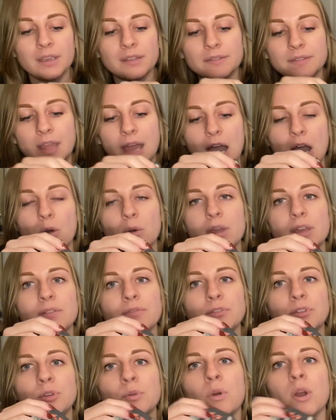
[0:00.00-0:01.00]
Now,
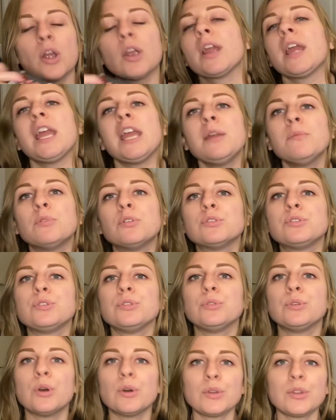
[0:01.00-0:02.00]
if you are able
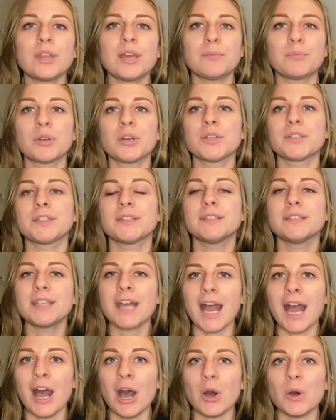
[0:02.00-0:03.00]
to go to that person's
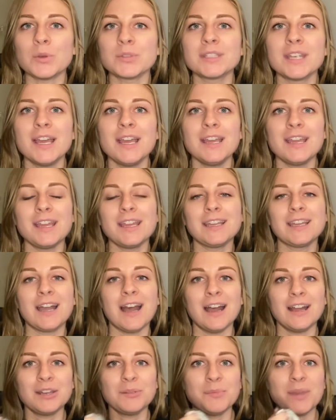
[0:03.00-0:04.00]
house and
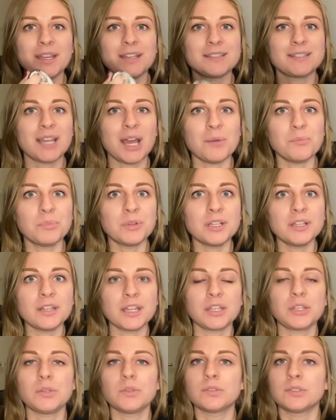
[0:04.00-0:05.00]
kind of make a template,
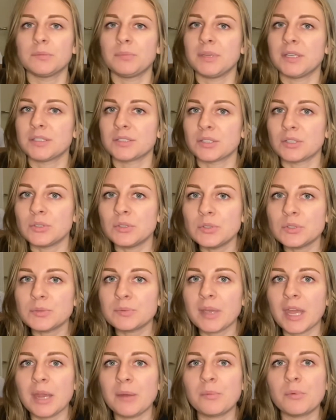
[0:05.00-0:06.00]
like use a piece of
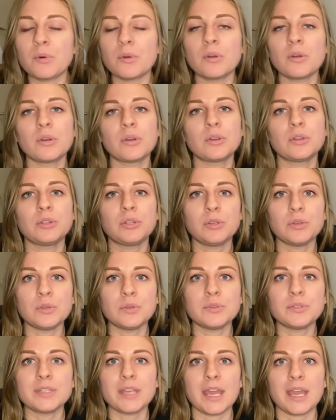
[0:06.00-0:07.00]
newspaper or
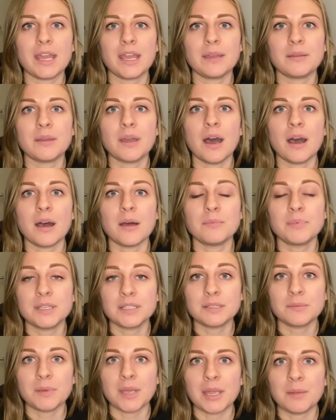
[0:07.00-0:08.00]
use a
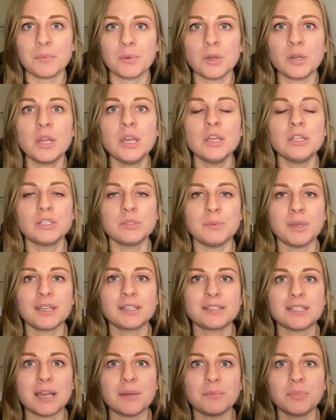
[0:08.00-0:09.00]
piece of paper to make a
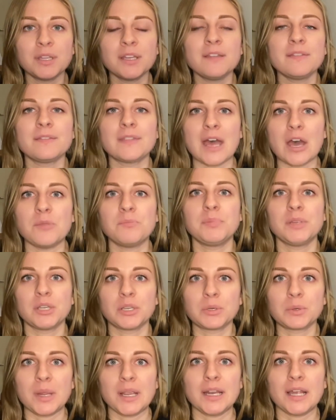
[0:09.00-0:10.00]
template, that would be a
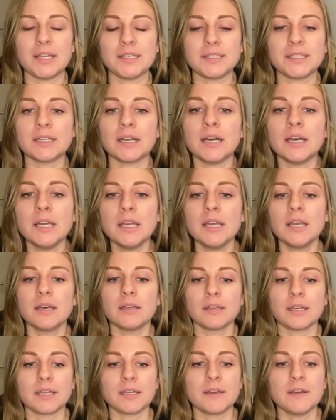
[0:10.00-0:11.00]
great idea.
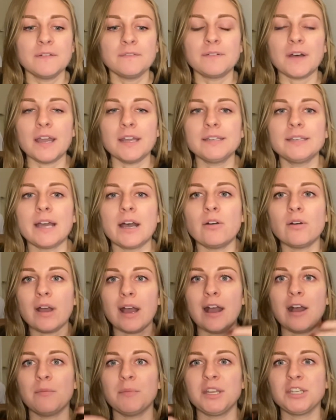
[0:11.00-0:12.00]
Like, find out
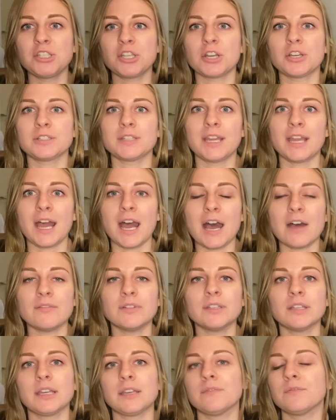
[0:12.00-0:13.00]
how many chairs they have.
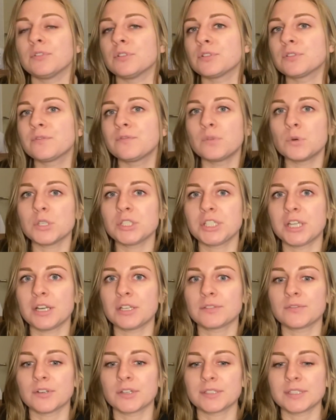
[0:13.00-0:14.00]
Like if there's 4
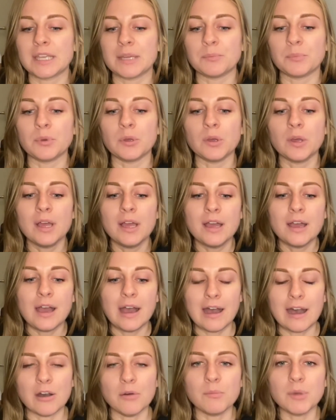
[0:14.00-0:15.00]
chairs, for example,
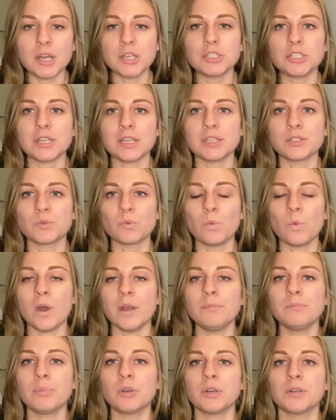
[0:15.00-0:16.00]
how much is
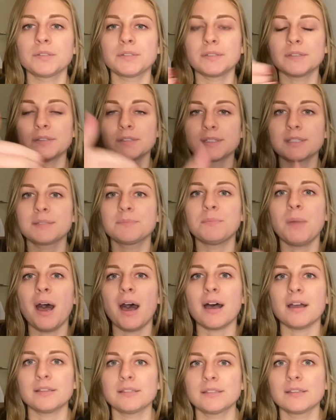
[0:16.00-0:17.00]
one person's
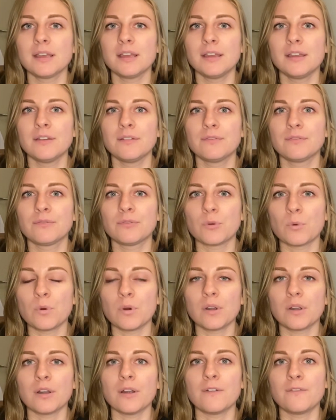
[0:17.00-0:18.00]
spot
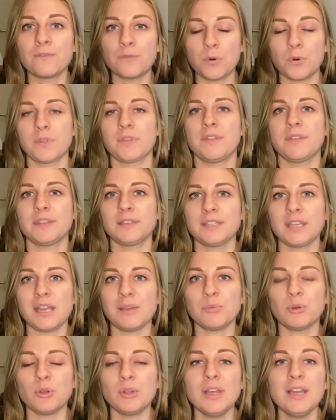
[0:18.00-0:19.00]
for a fourth of the
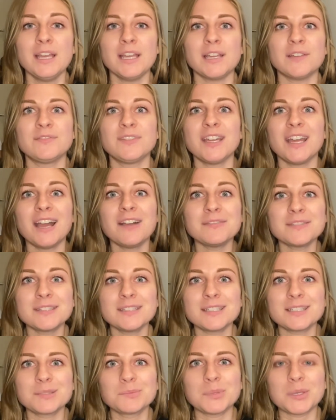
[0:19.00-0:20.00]
table? If they have
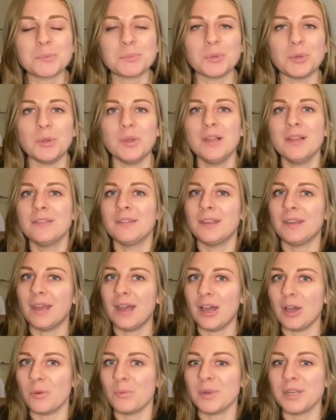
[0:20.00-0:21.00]
6 people, then
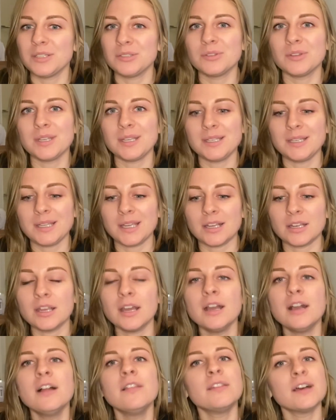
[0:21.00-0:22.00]
how many do they need?
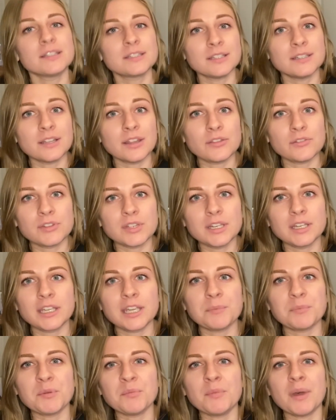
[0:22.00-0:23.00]
That's another thing to
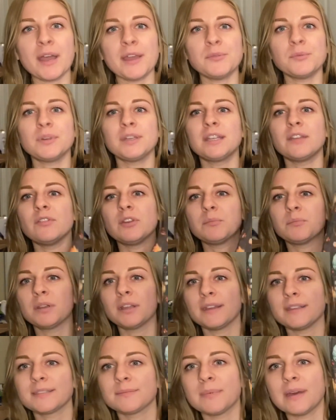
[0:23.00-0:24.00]
keep in mind when giving
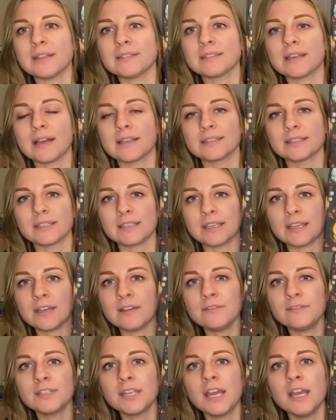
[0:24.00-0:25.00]
placemats as a
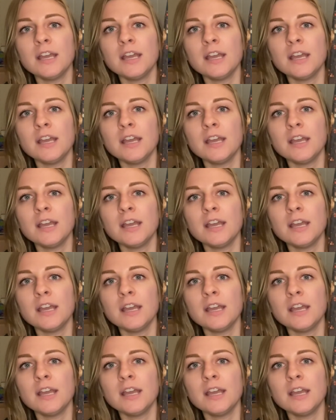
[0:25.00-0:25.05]
gift.